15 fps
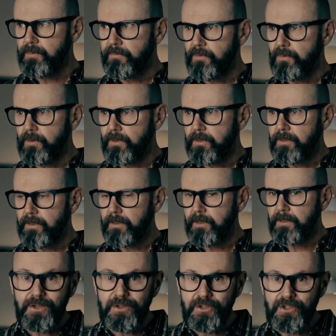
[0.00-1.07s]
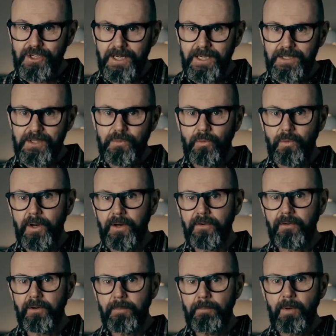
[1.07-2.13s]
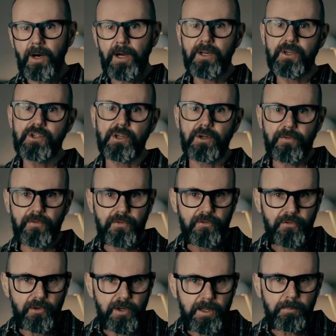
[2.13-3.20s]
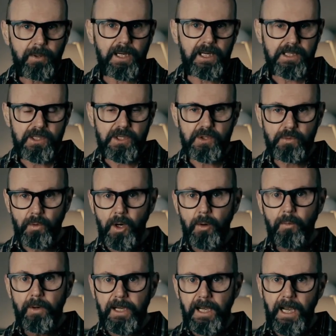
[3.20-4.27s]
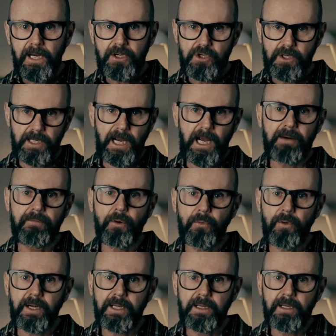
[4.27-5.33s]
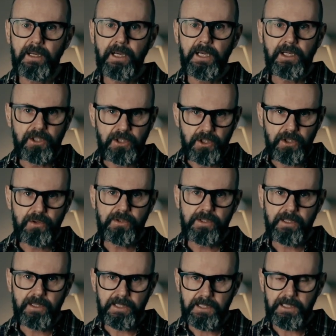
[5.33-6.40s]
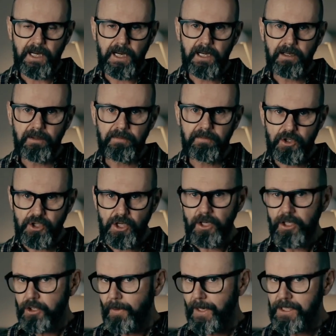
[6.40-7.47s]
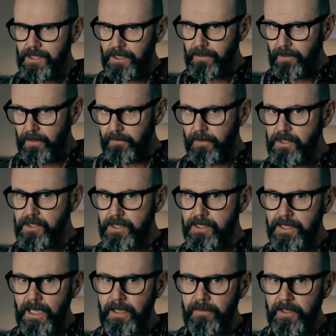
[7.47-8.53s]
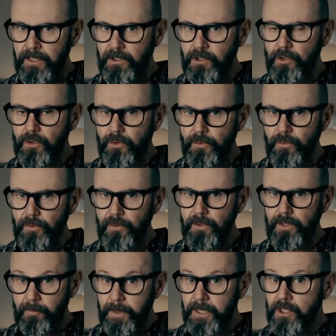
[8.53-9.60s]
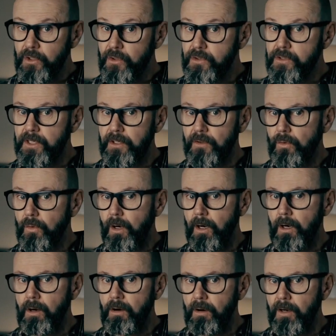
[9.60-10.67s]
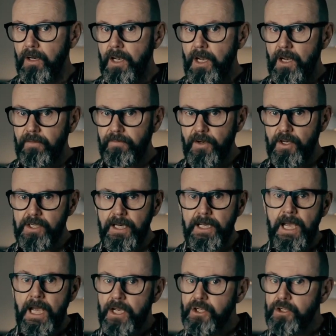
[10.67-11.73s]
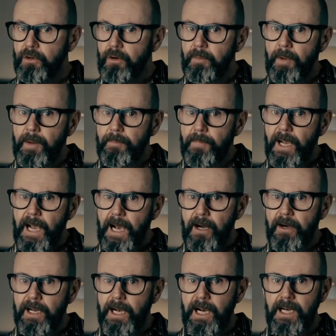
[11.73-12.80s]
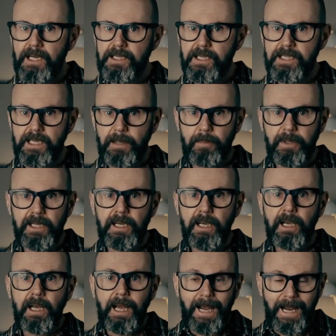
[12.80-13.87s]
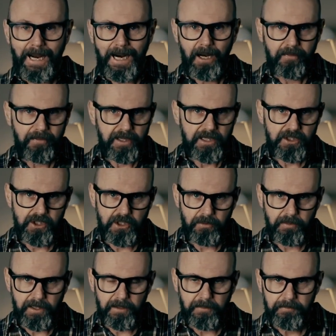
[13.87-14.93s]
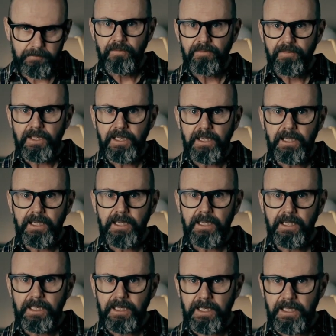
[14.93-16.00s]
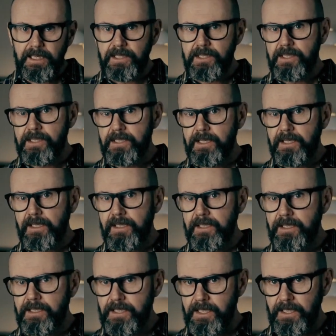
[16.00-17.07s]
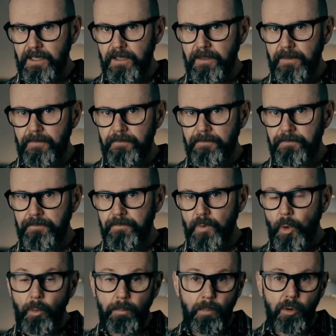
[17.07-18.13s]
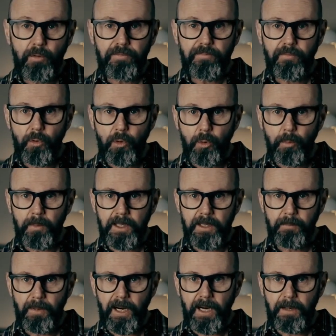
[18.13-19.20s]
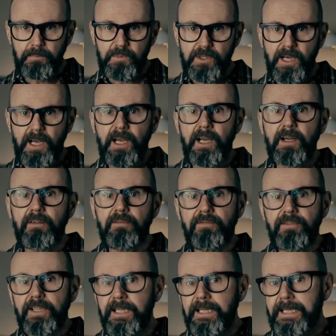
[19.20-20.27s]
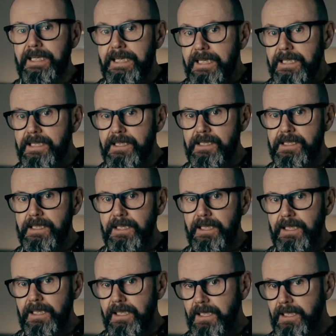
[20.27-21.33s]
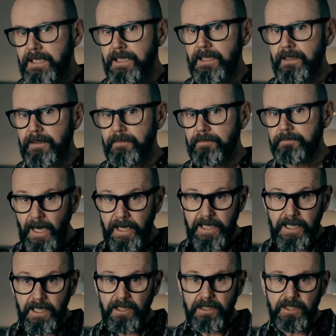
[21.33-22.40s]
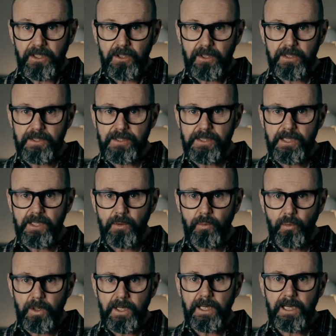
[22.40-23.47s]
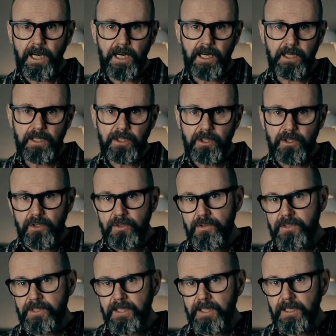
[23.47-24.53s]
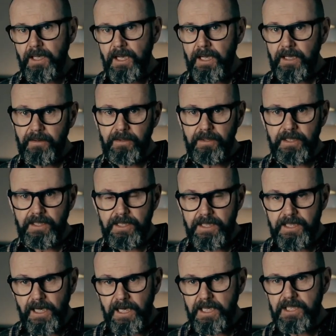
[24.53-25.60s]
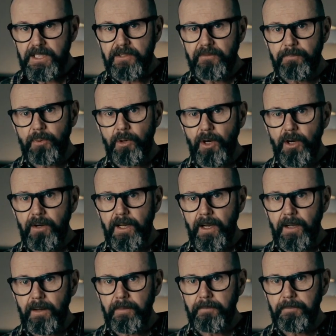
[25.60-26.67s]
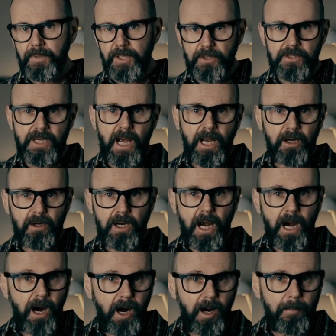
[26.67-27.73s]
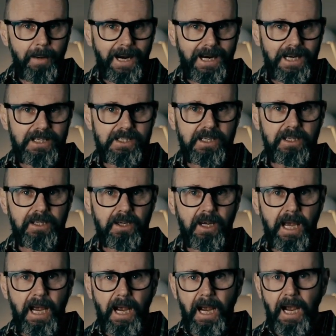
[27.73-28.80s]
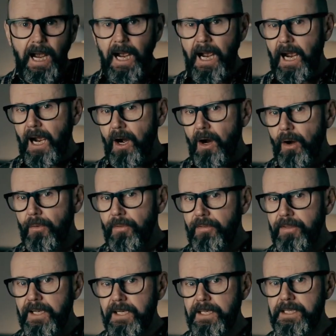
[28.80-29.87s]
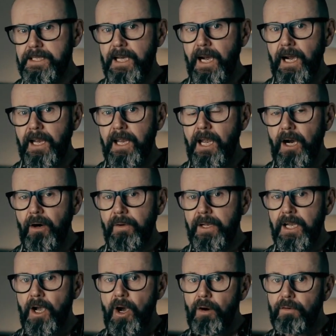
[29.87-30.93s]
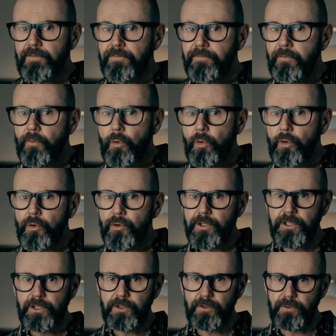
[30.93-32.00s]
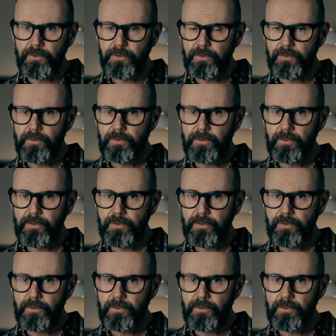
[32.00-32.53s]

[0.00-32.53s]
before, I just want to remind you of 3 places where we actually have already used the dative to show you actually that this is nothing new and you've been using it all along. Firstly, you'll remember how to ask somebody how they're doing. Wie geht's dir? Or more formally perhaps, wie geht es Ihnen? And here you can see we are using the dative pronoun because look, I'm asking how things are going for you.